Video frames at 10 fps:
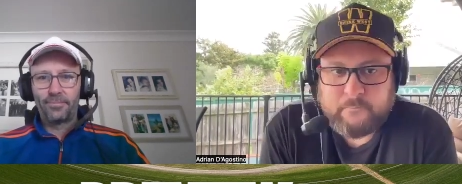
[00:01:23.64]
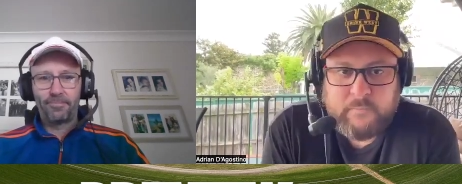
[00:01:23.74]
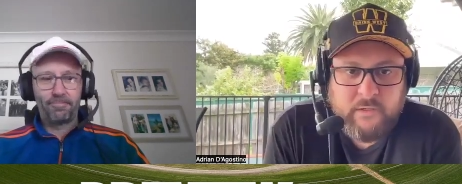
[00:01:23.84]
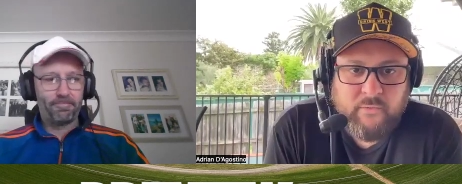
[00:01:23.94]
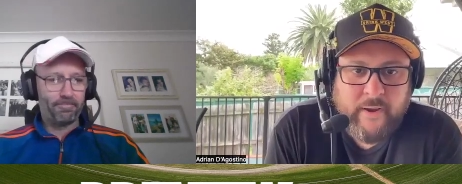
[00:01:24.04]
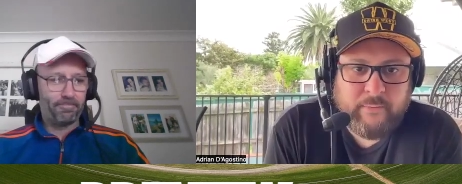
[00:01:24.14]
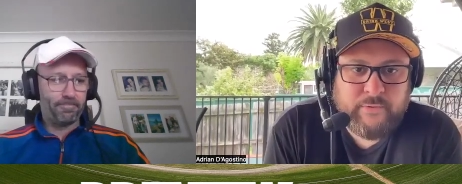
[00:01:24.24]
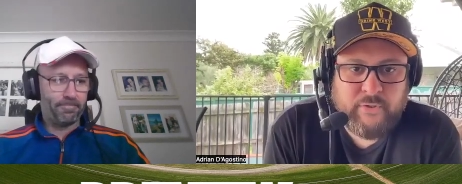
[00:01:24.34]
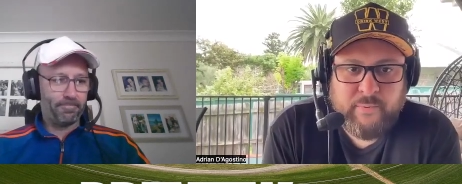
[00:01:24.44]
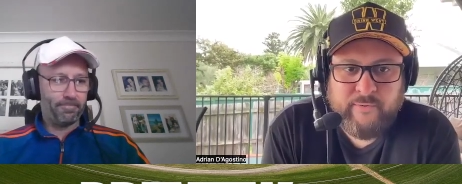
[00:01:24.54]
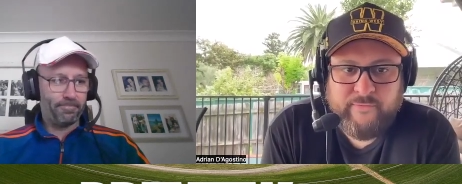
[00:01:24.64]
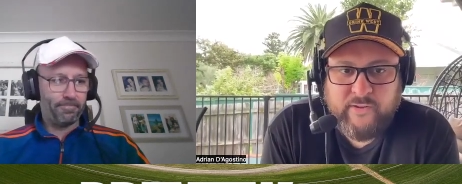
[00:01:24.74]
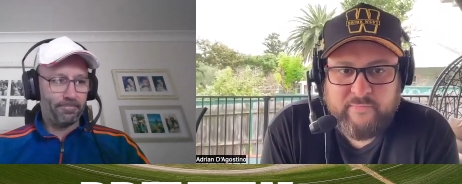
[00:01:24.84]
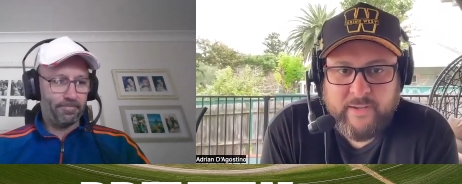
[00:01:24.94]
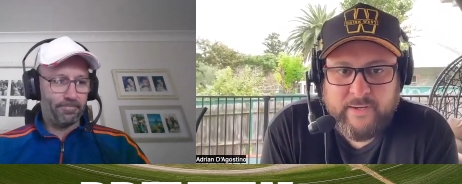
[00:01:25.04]
Speaker 1: rail 2.5
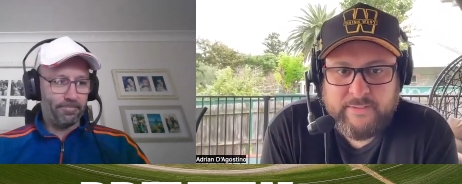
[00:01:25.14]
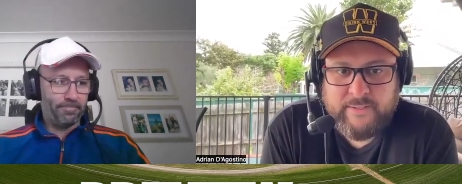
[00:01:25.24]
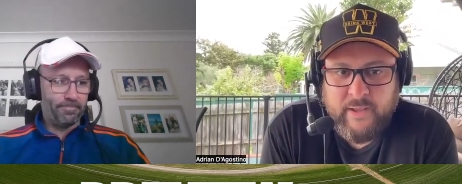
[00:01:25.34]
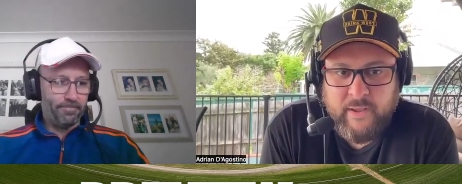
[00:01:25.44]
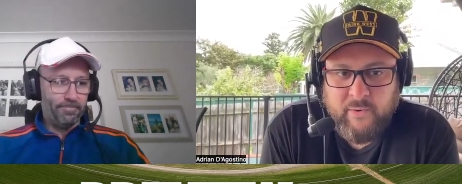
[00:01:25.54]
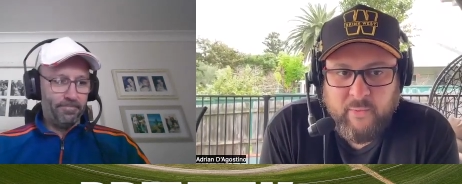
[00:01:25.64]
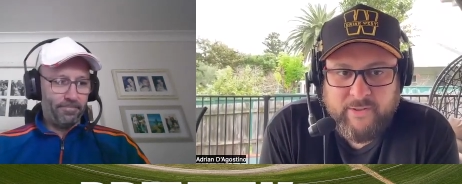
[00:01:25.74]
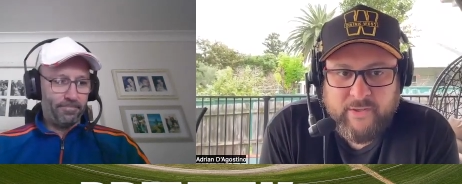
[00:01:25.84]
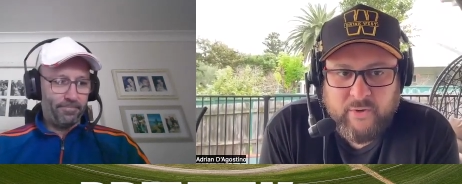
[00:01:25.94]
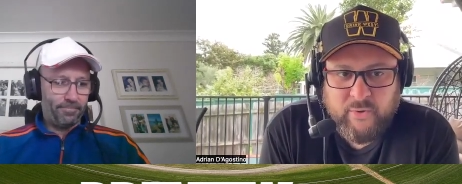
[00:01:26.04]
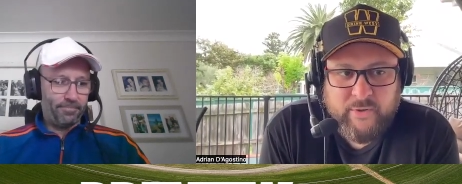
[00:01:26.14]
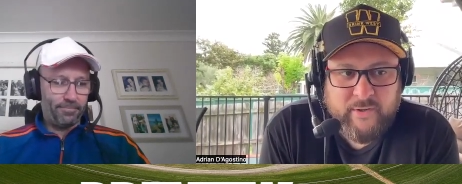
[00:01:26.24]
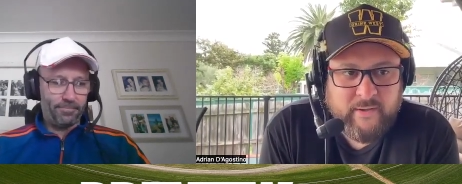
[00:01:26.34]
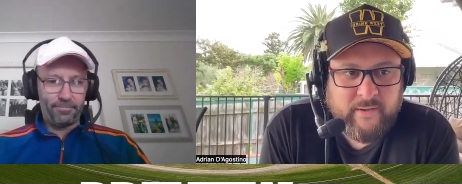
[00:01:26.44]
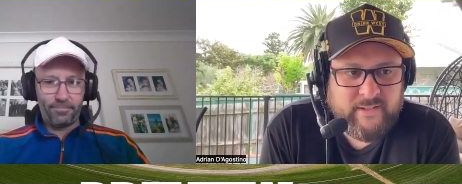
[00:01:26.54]
metres. Weather good.
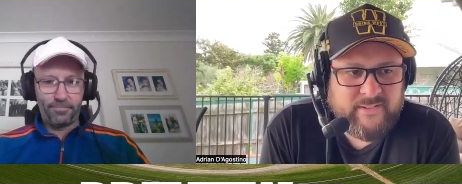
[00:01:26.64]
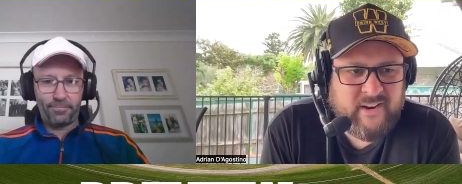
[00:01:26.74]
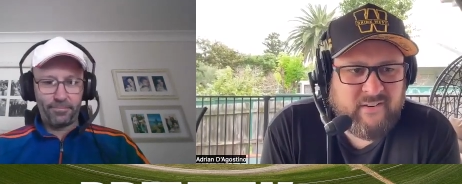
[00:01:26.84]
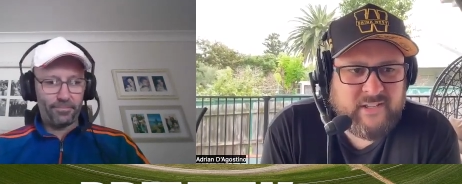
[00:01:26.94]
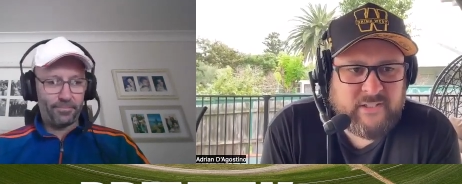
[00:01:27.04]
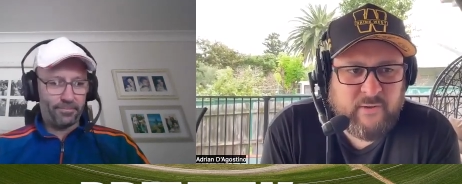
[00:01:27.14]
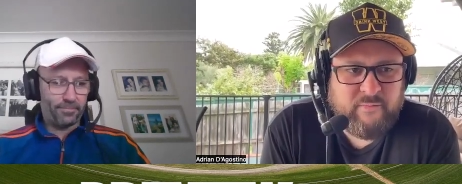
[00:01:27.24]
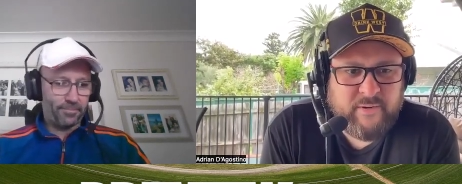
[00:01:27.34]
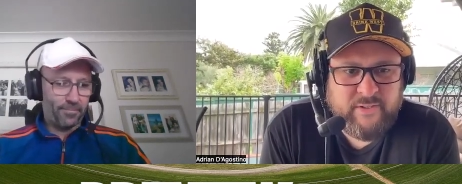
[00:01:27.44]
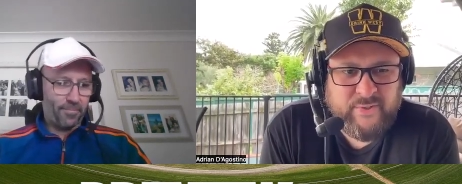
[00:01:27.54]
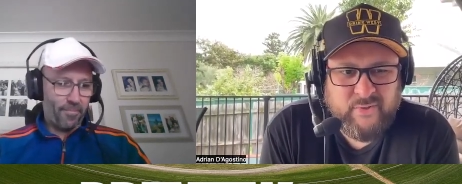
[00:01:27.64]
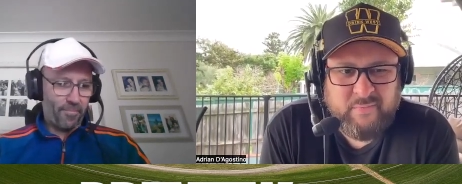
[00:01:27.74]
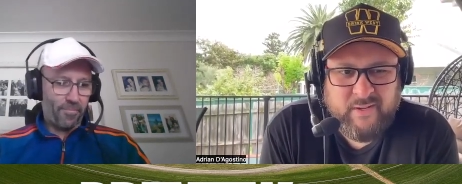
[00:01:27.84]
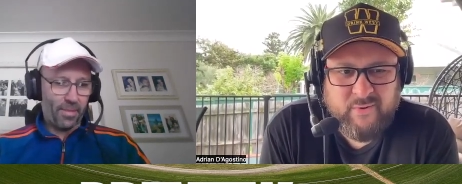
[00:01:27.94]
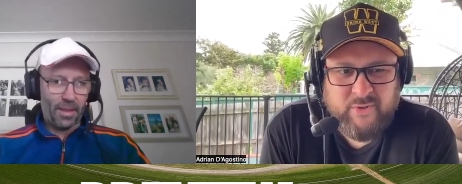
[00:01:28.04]
I think it's currently soft, but it should be a
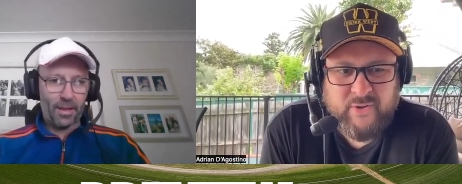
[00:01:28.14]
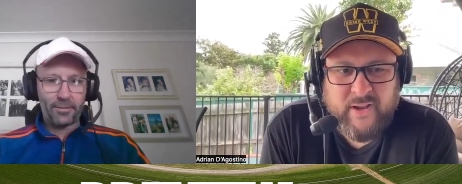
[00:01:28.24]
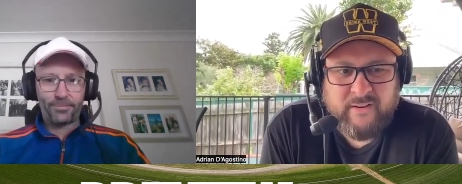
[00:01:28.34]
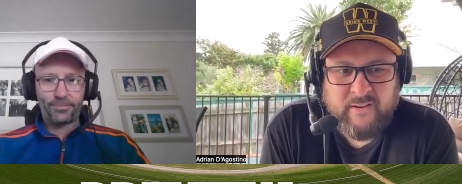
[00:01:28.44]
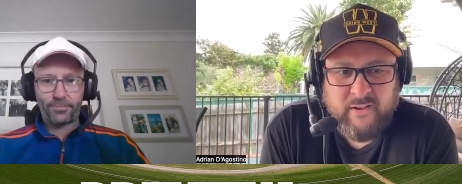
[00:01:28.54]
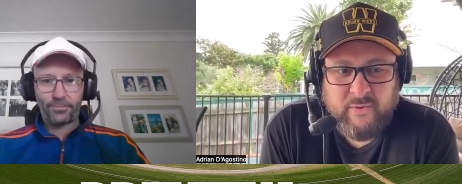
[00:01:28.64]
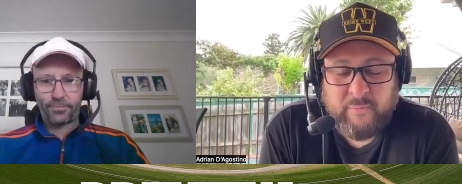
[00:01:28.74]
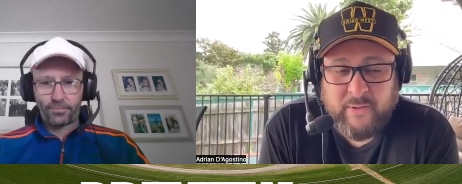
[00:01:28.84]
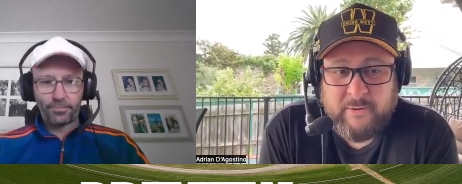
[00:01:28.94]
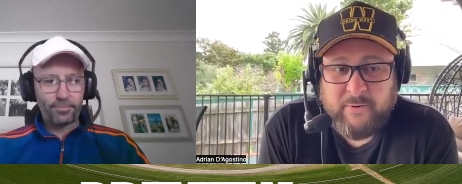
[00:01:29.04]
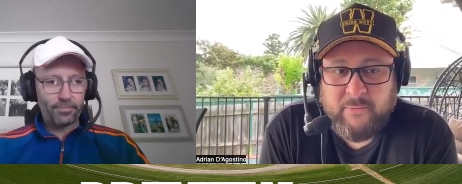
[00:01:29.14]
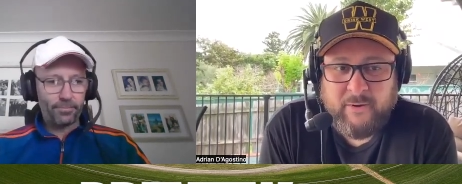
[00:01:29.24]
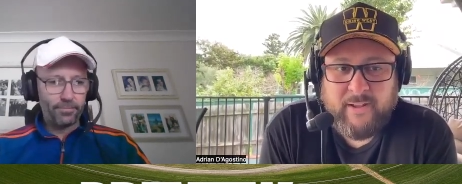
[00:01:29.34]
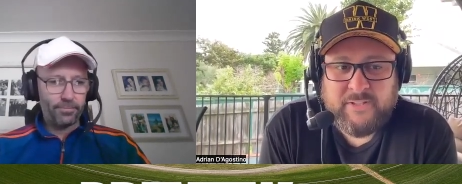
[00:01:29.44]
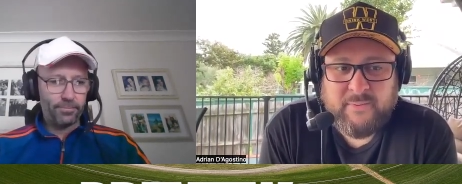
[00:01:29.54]
good track. Thought it played pretty well
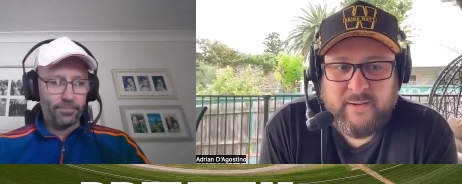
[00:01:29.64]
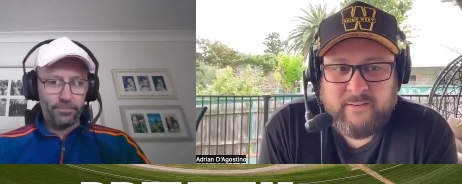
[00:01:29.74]
last week.